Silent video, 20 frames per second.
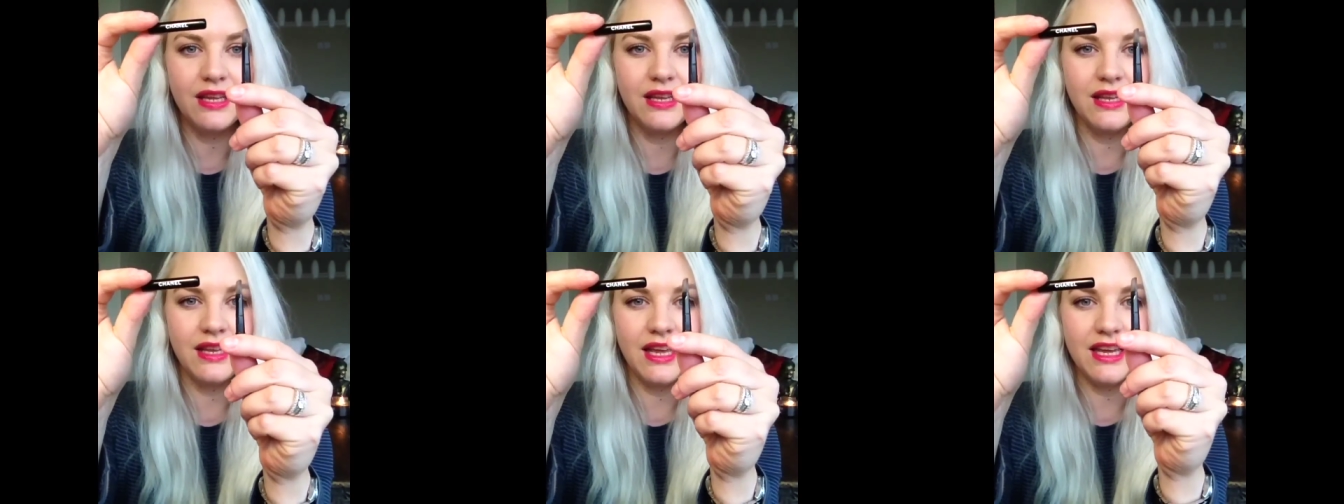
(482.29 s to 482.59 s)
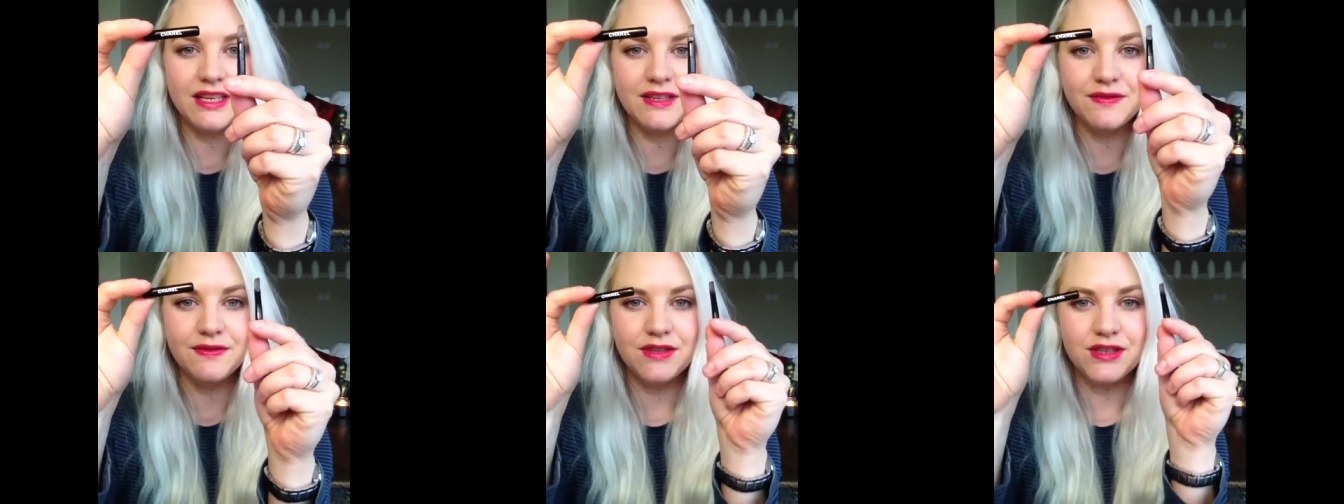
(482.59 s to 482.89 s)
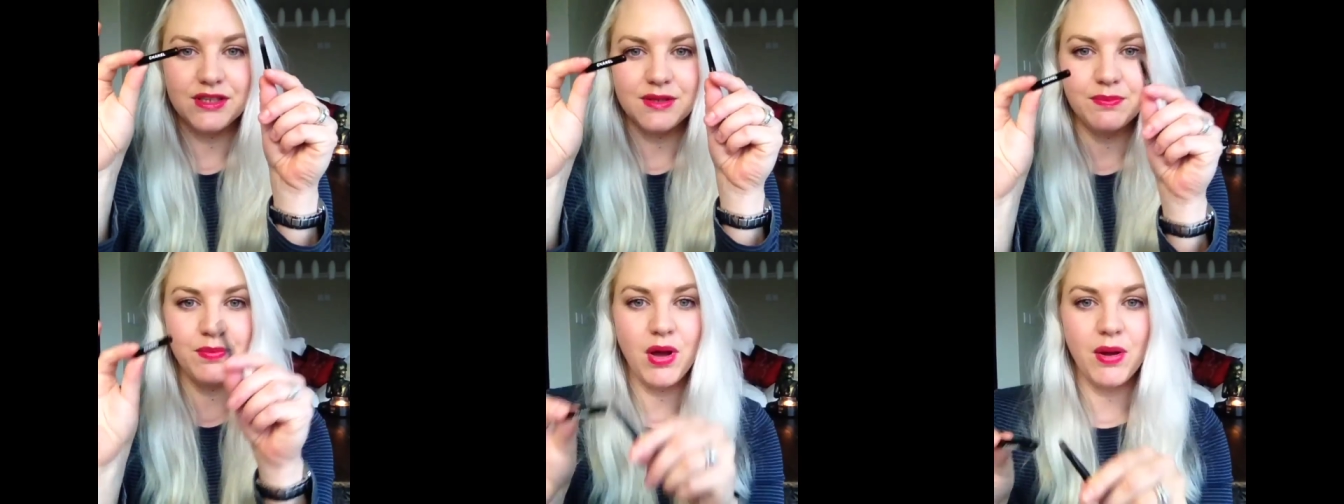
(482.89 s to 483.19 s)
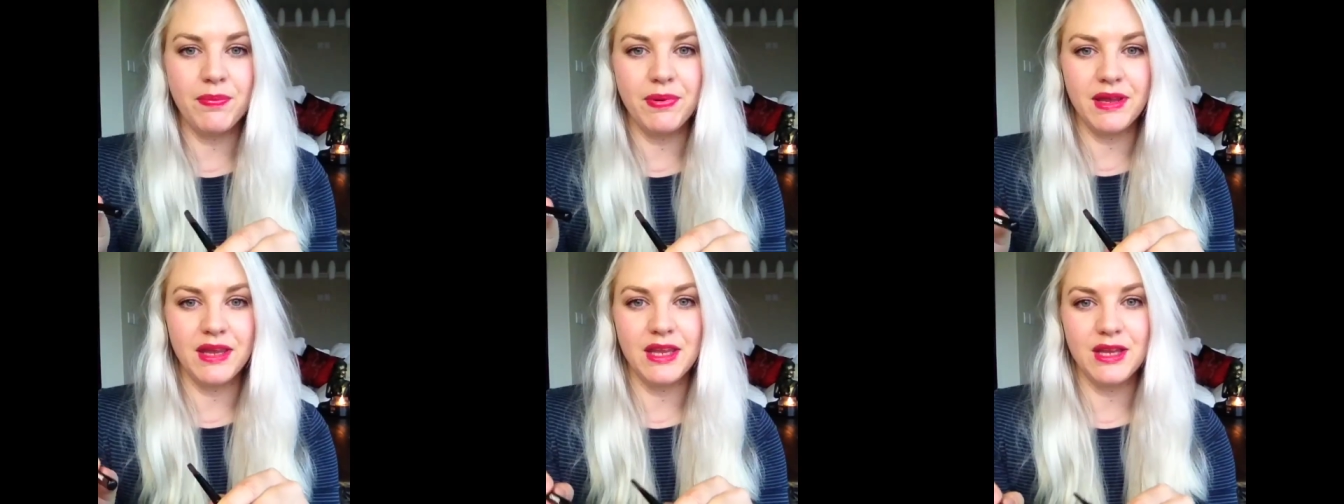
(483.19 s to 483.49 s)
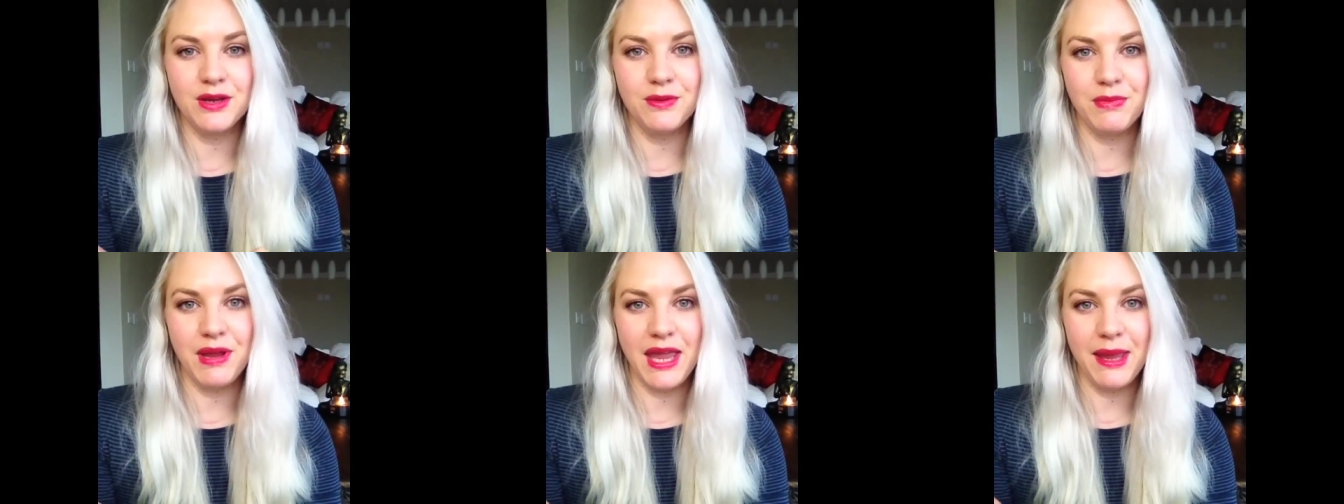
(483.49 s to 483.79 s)
nice for just popping in
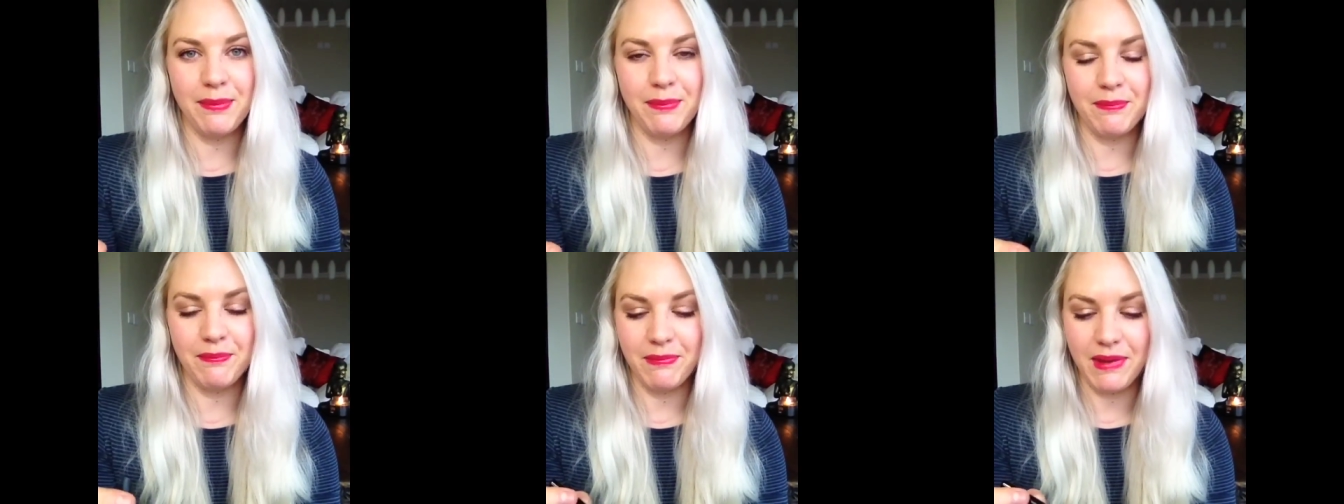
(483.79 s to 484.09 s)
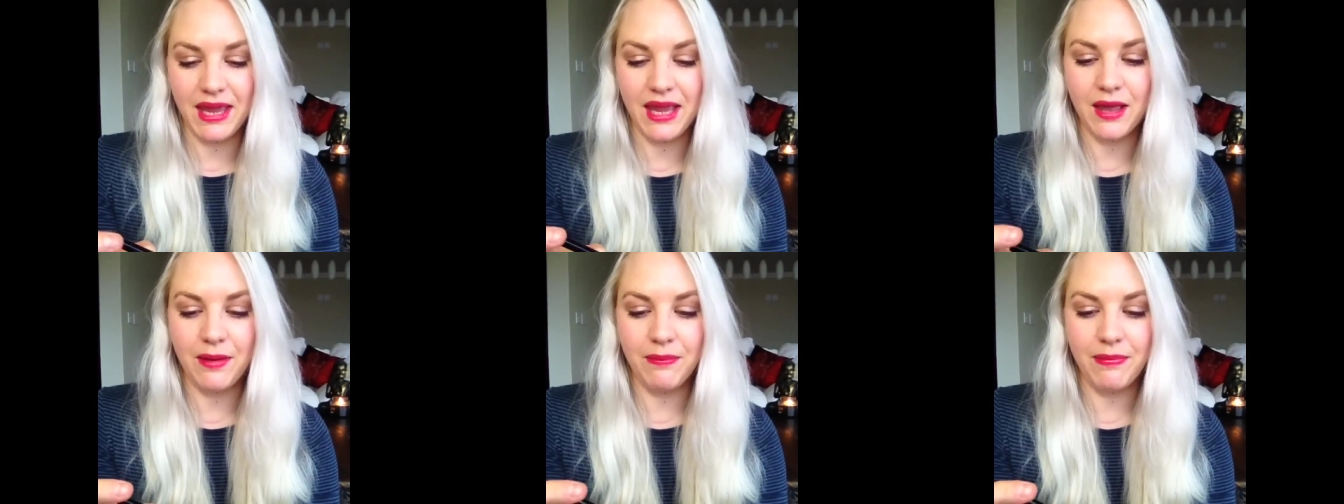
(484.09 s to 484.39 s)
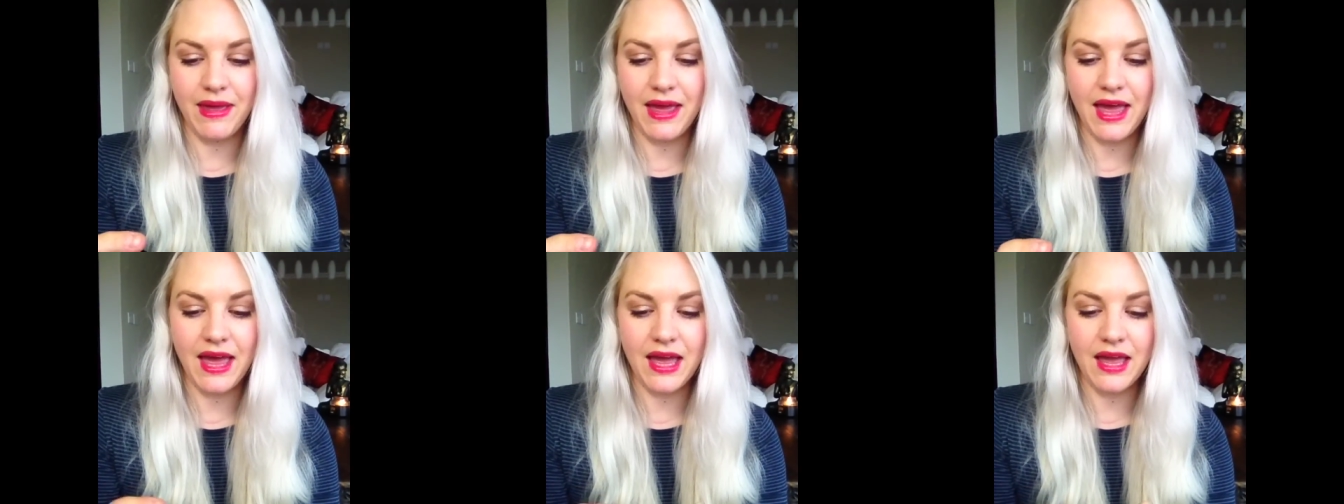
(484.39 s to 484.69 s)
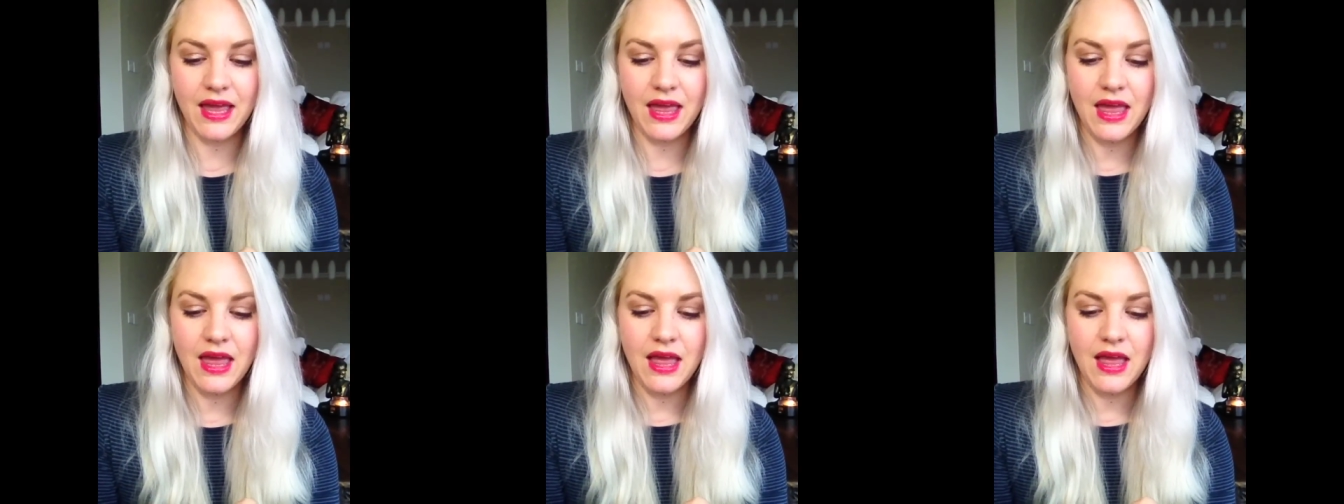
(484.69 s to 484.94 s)
your makeup bag.